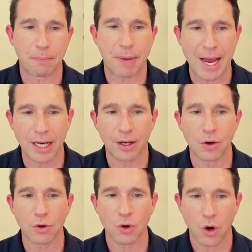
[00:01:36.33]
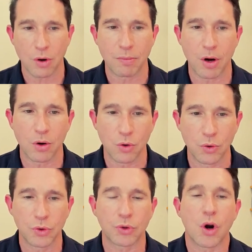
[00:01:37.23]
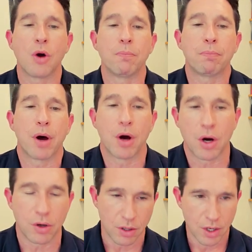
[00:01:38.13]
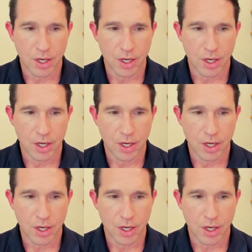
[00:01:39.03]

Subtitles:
Bailo como un trompo.